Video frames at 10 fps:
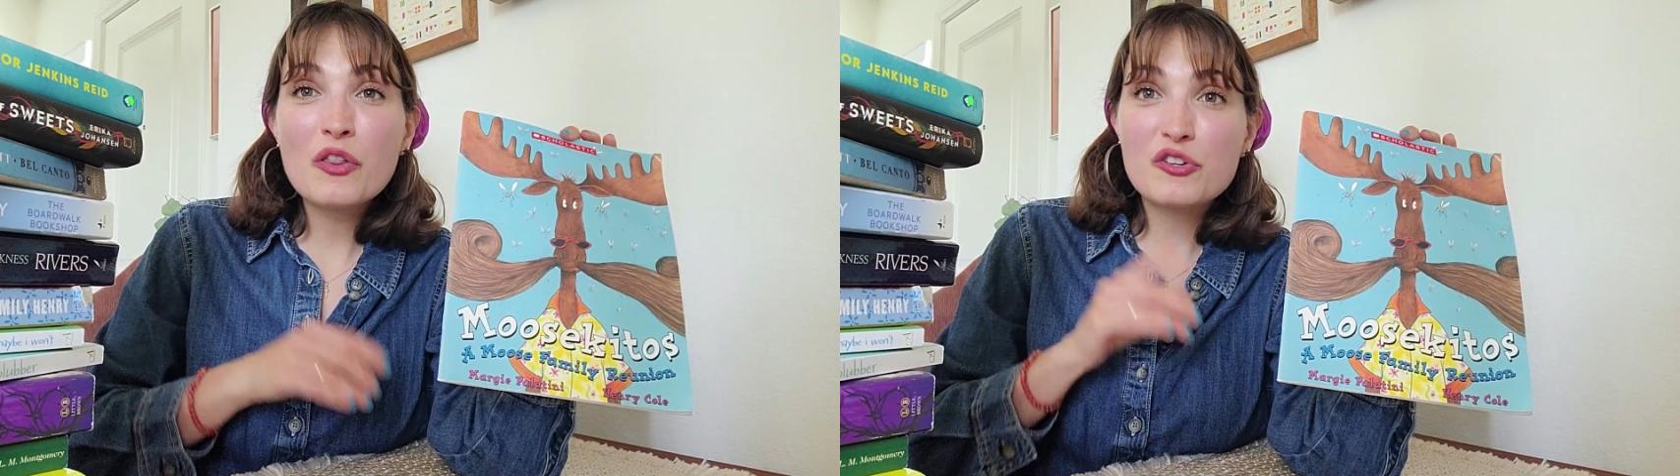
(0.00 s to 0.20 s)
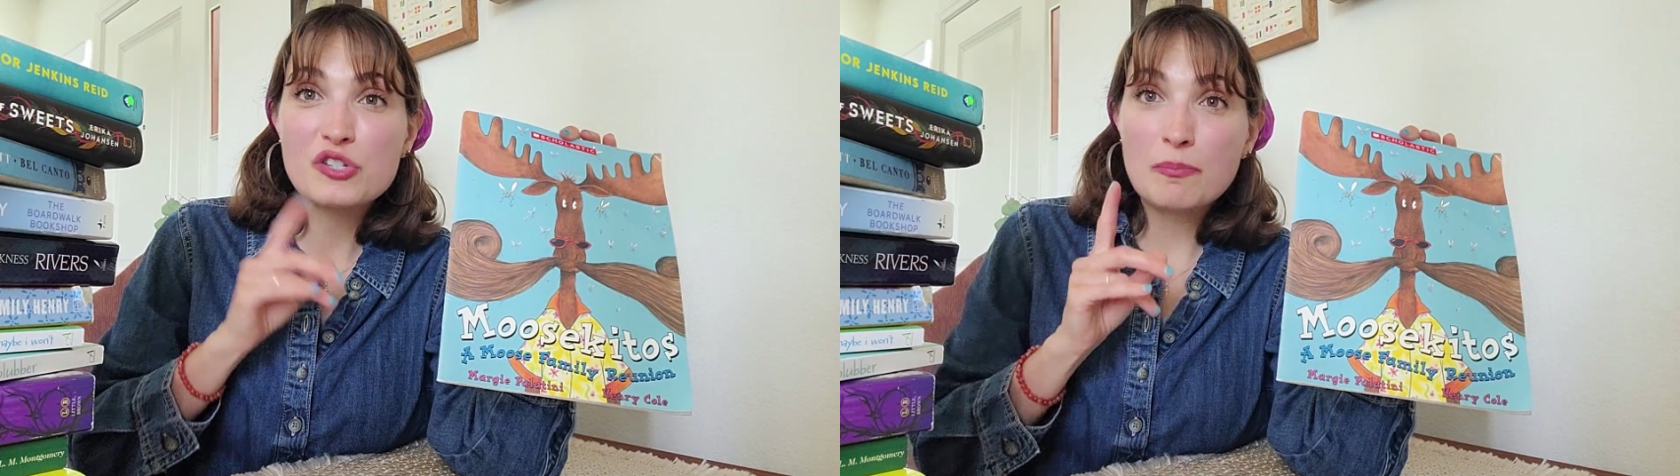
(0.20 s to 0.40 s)

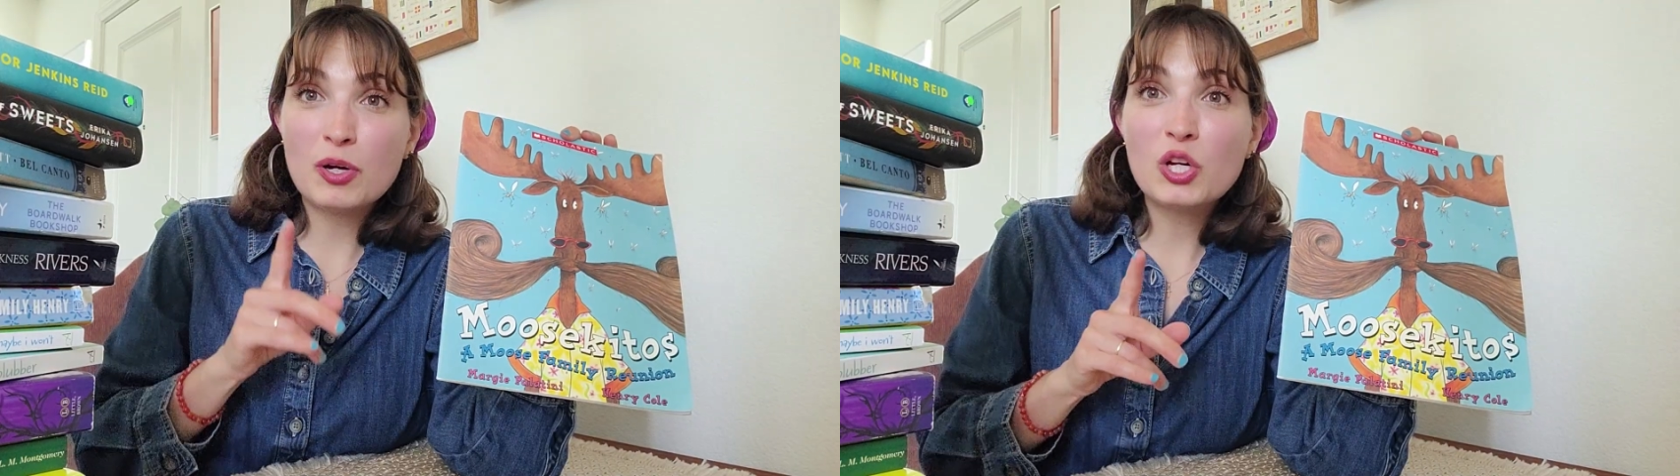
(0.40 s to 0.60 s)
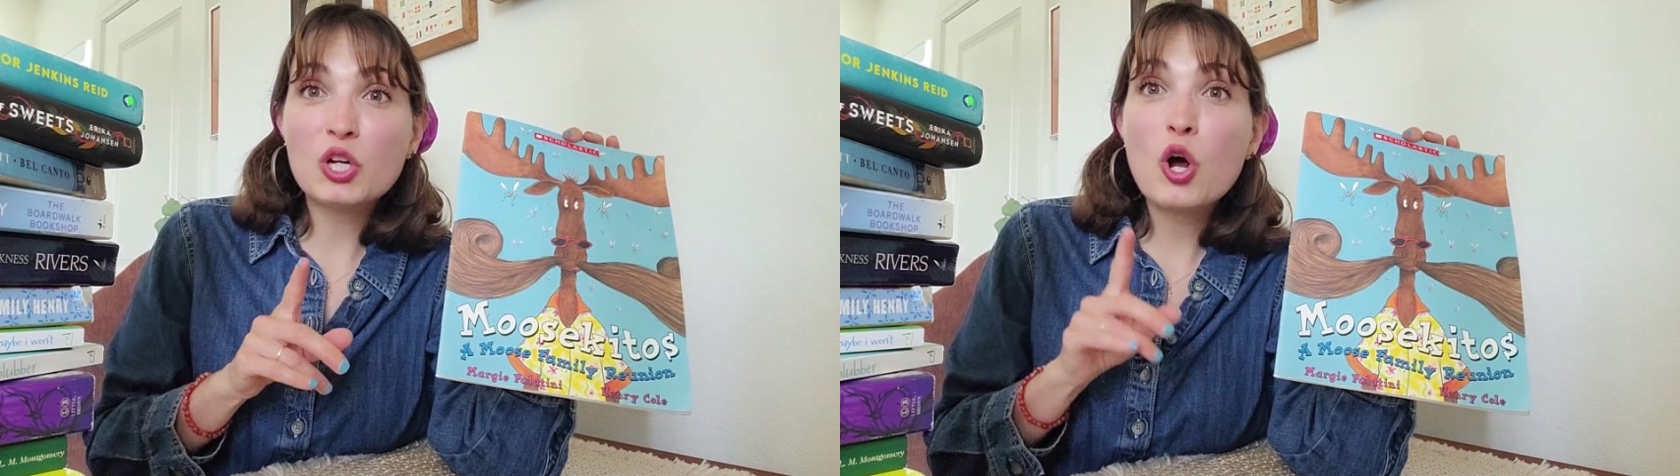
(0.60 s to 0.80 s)
There's a
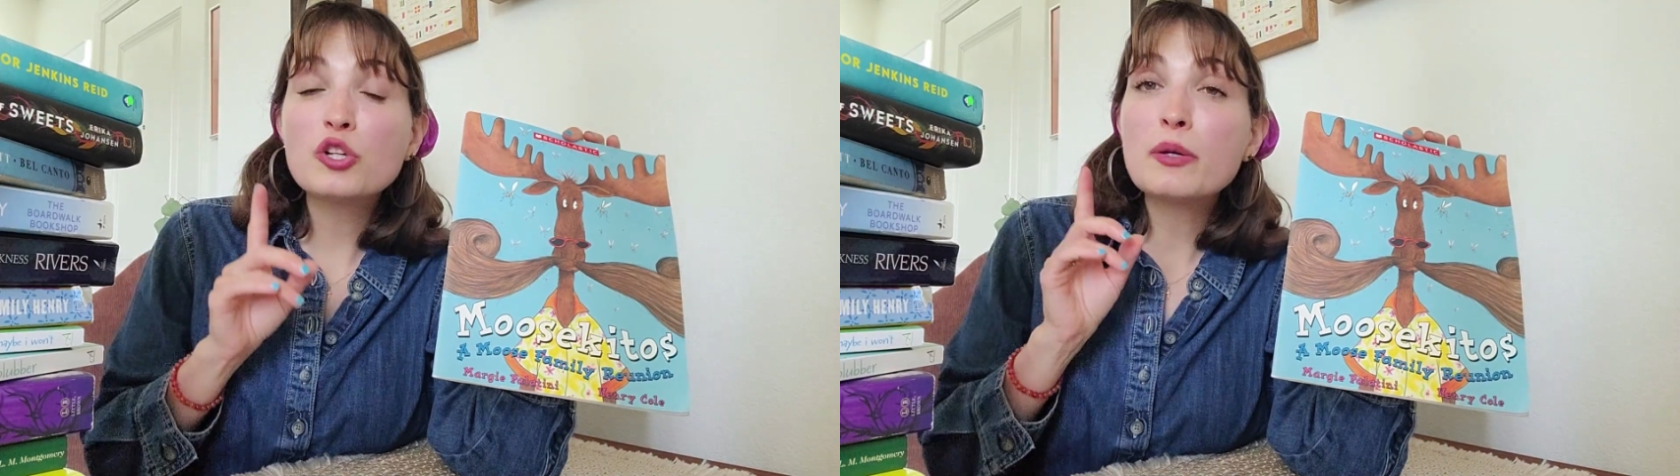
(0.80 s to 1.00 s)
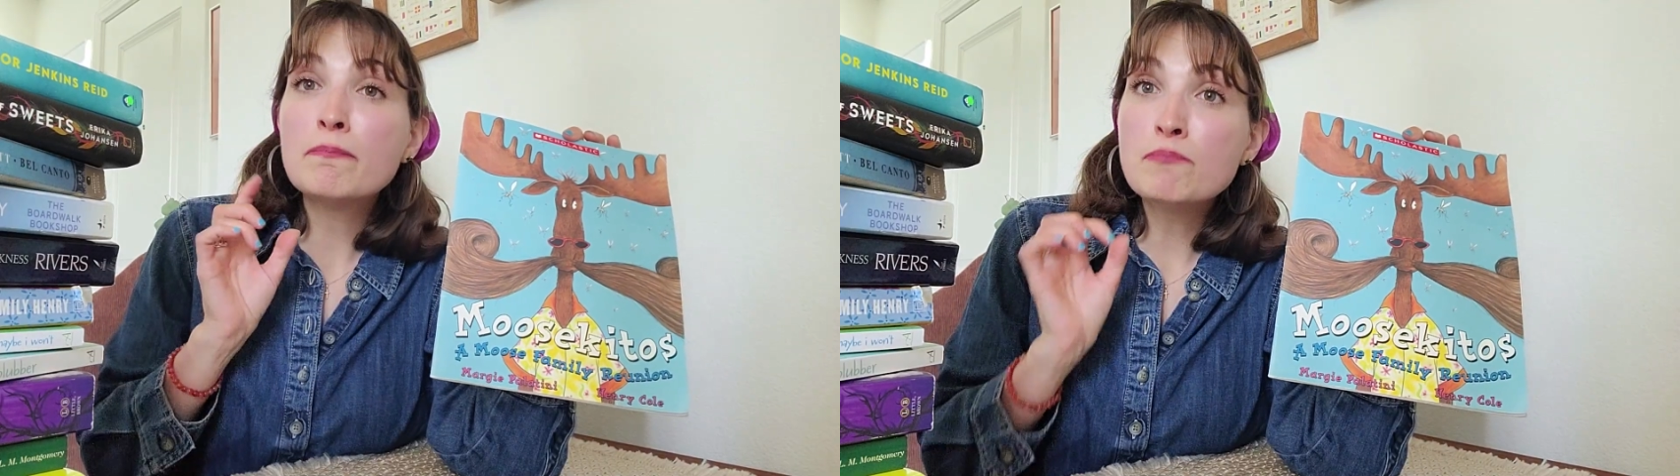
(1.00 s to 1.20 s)
book
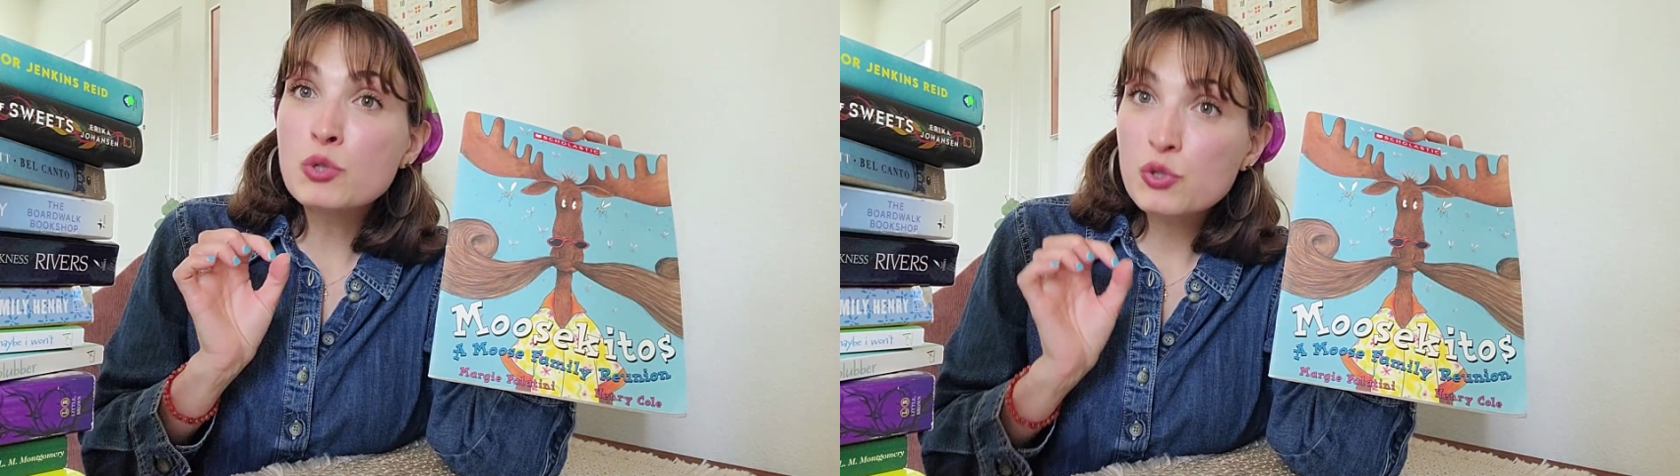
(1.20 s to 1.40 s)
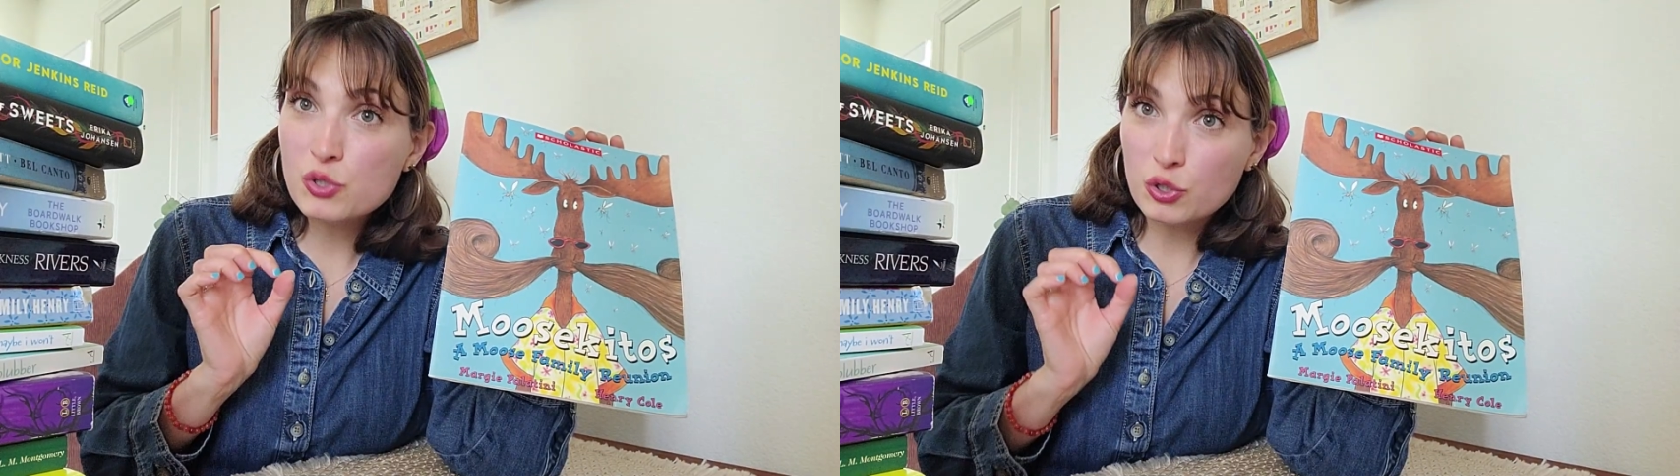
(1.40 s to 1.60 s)
called
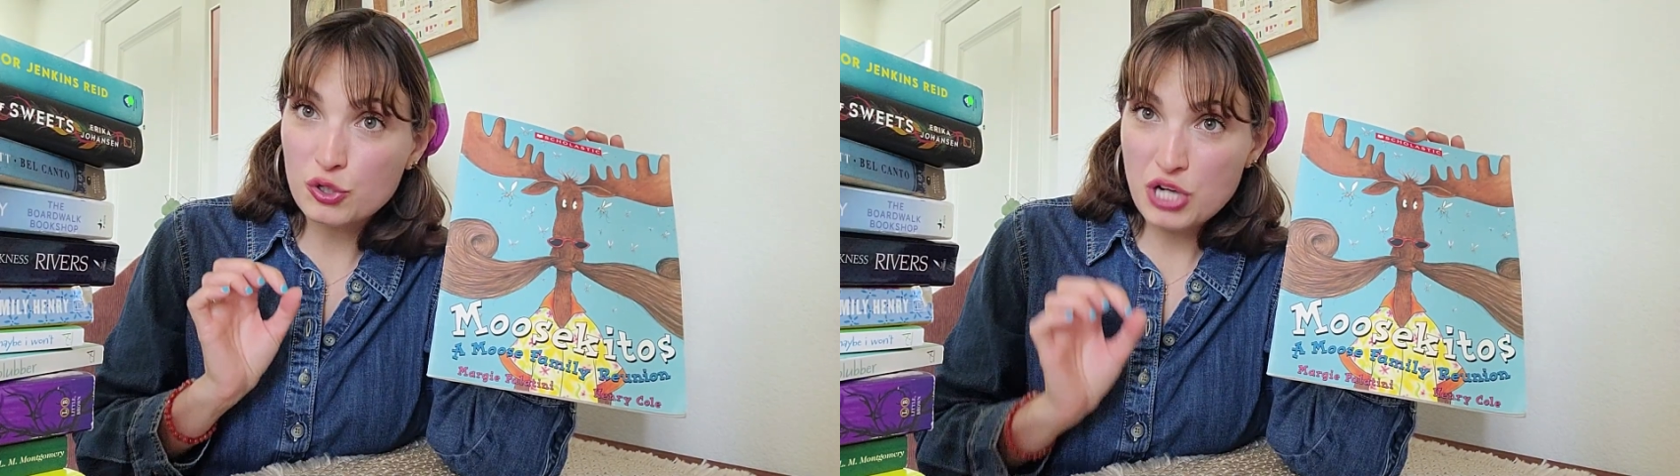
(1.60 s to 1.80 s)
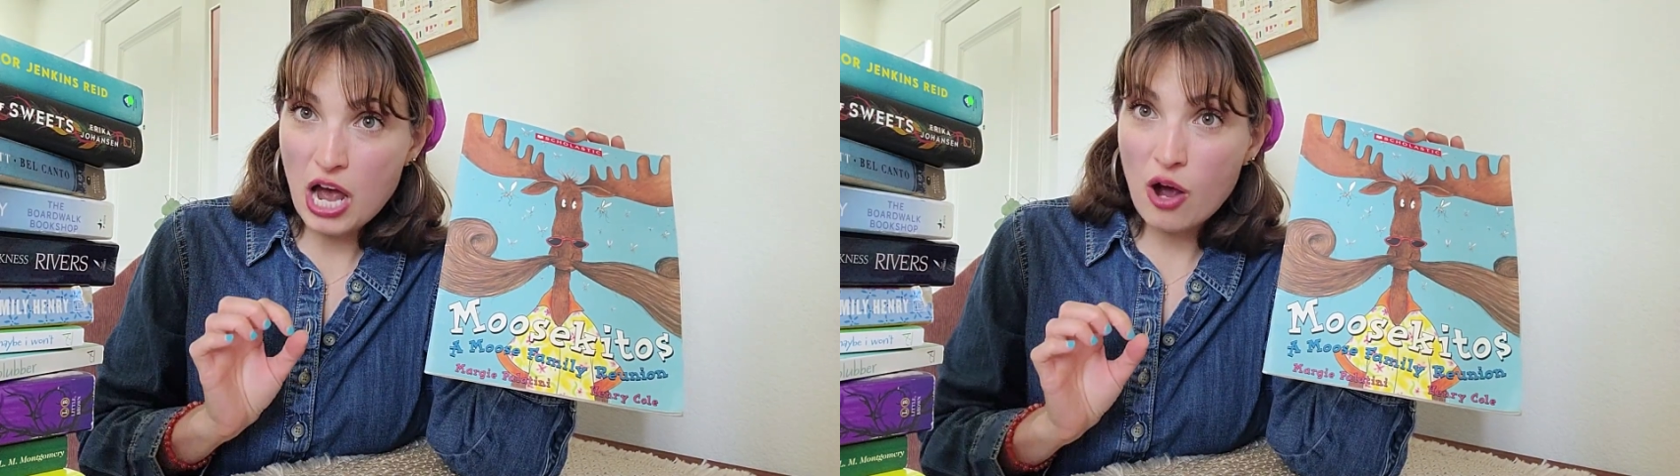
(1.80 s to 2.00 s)

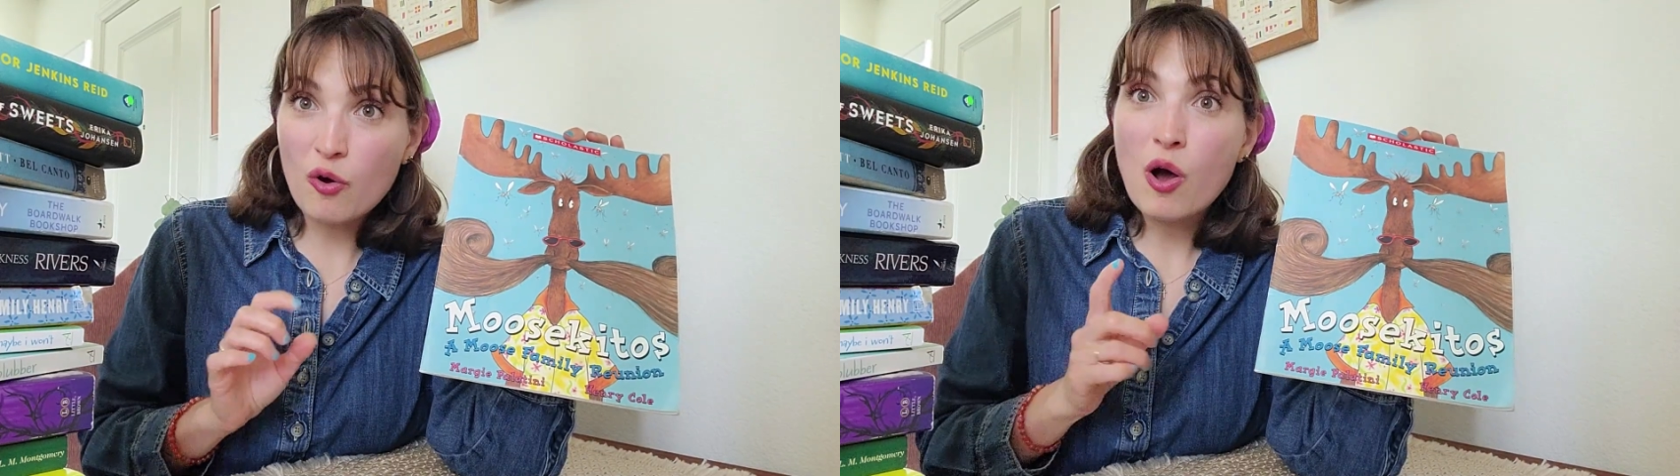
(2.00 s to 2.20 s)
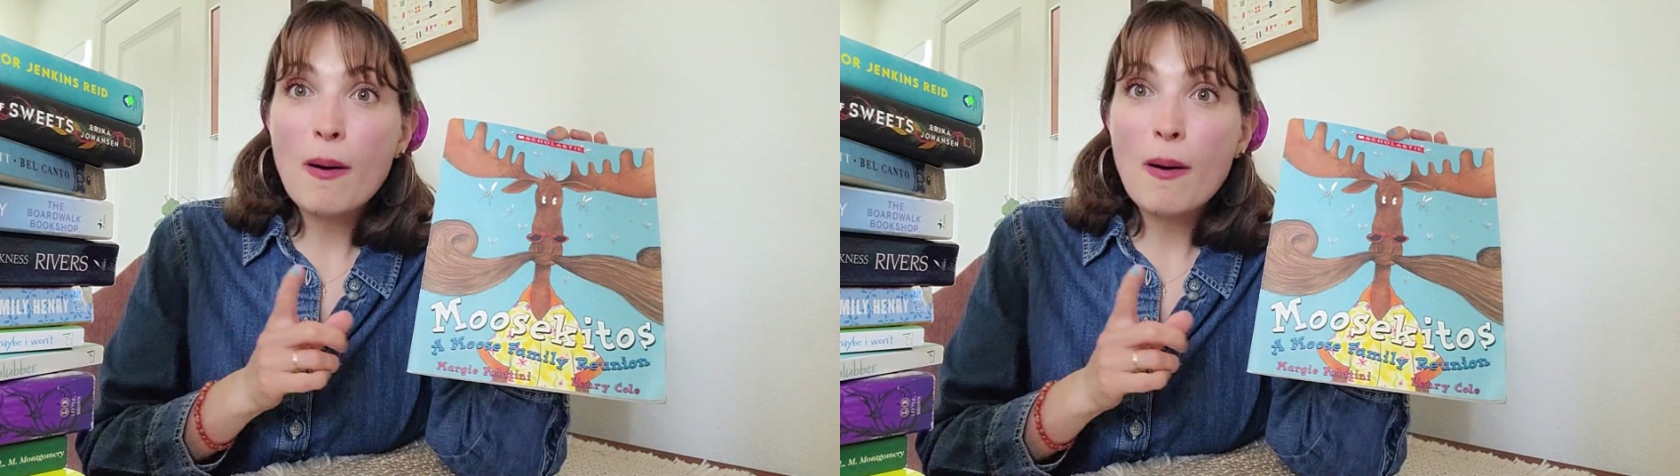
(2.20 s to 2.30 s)
Moosekitos